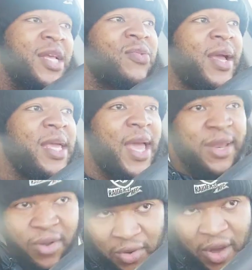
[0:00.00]
That's why he
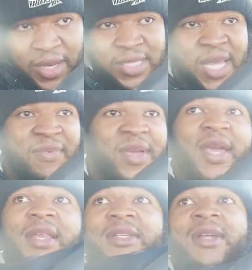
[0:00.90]
hating on all this Devin
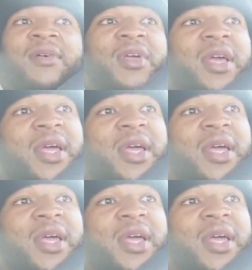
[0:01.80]
Haney stuff.